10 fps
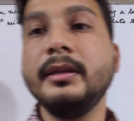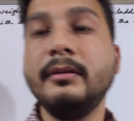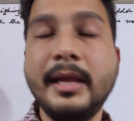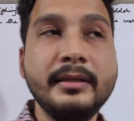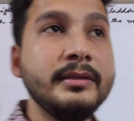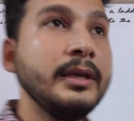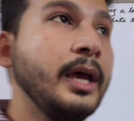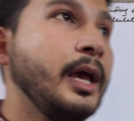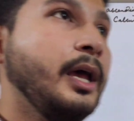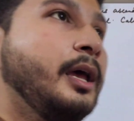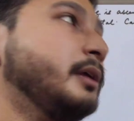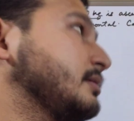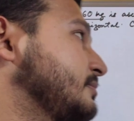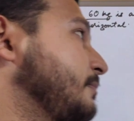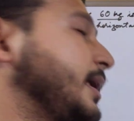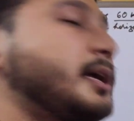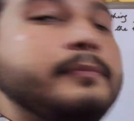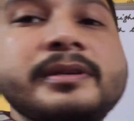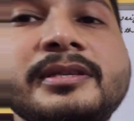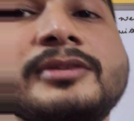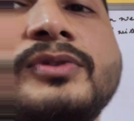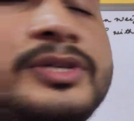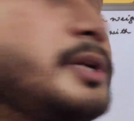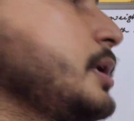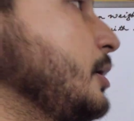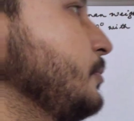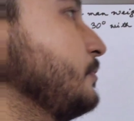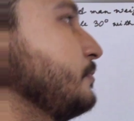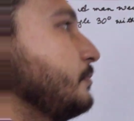Now let's just make up the situation now.